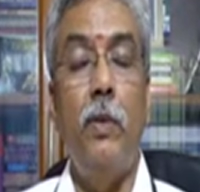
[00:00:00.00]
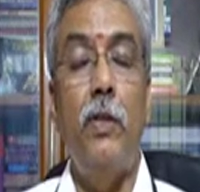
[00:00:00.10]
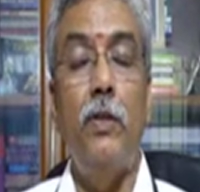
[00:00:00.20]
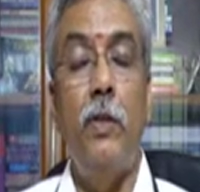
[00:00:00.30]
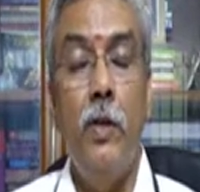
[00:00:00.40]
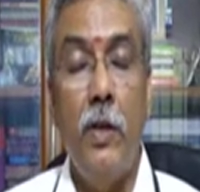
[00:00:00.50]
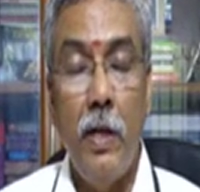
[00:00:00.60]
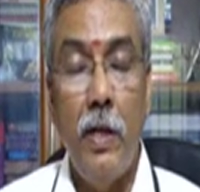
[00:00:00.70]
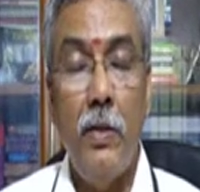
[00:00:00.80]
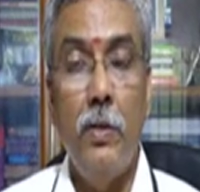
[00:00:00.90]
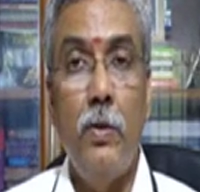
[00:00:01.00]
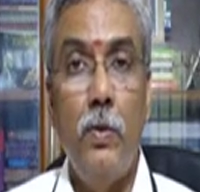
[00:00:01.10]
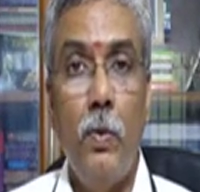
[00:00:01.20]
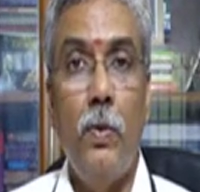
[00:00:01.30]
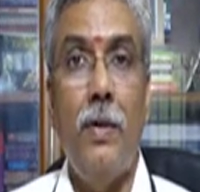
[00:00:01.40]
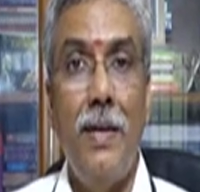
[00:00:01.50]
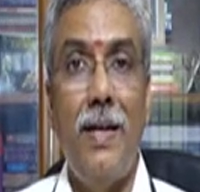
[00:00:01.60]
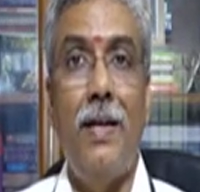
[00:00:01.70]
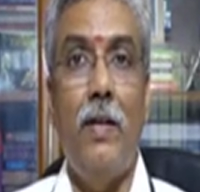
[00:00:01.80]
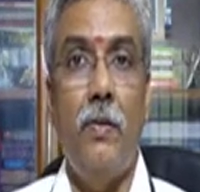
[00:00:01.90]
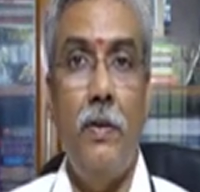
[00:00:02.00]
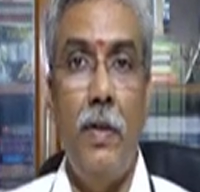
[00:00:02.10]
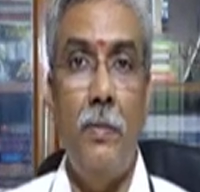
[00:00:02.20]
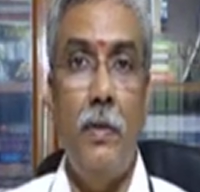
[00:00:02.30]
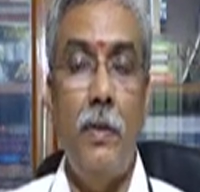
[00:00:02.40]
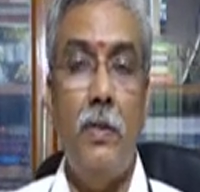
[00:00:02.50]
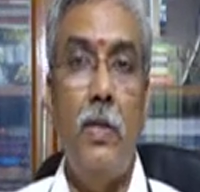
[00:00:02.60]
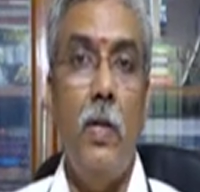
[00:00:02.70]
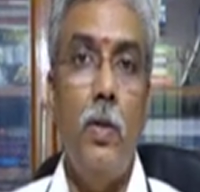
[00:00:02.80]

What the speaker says: but in days you don't take care of diabetes,